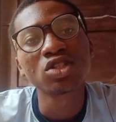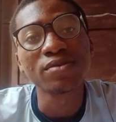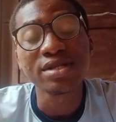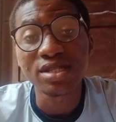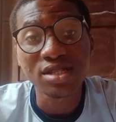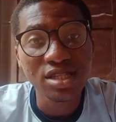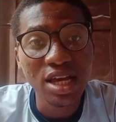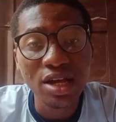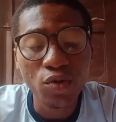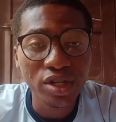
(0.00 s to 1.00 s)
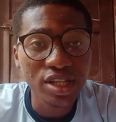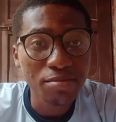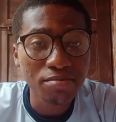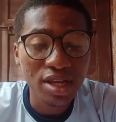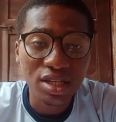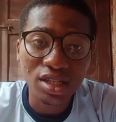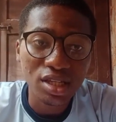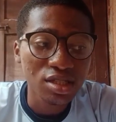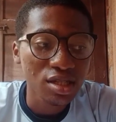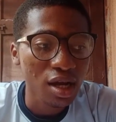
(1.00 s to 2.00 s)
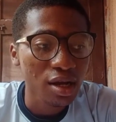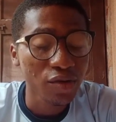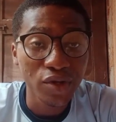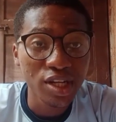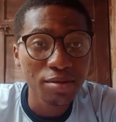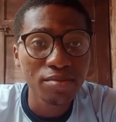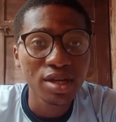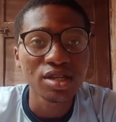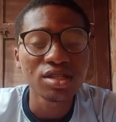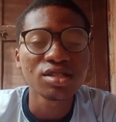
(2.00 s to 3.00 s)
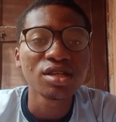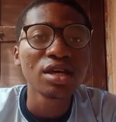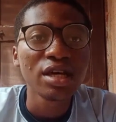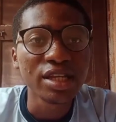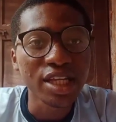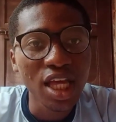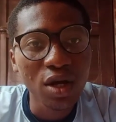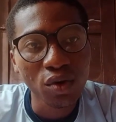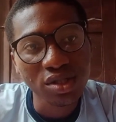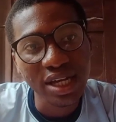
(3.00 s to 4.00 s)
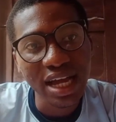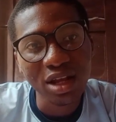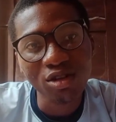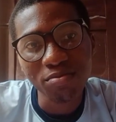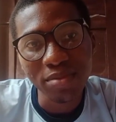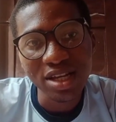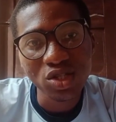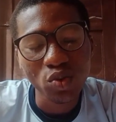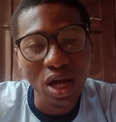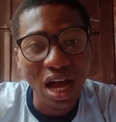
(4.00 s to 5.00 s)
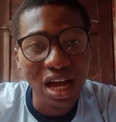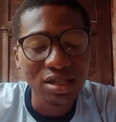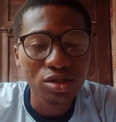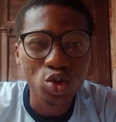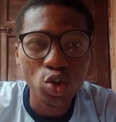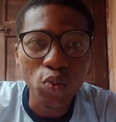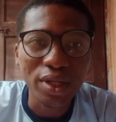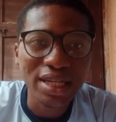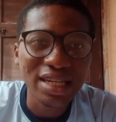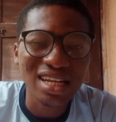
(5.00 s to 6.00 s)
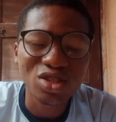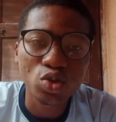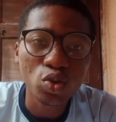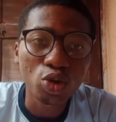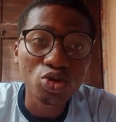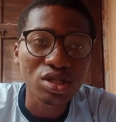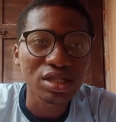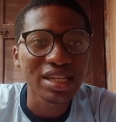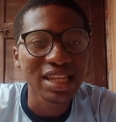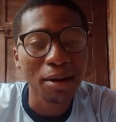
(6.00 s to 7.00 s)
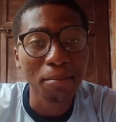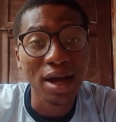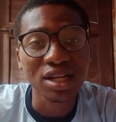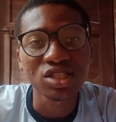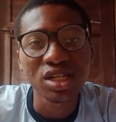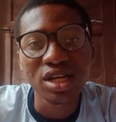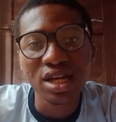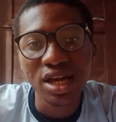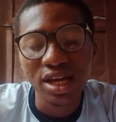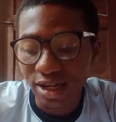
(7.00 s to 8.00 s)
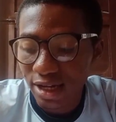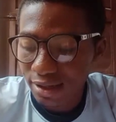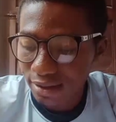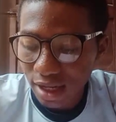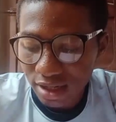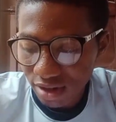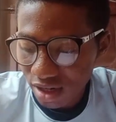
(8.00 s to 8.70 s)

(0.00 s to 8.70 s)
To be sincere, we didn't make it. The game was a kind of mess. We had two winning and two losing in that match. And that's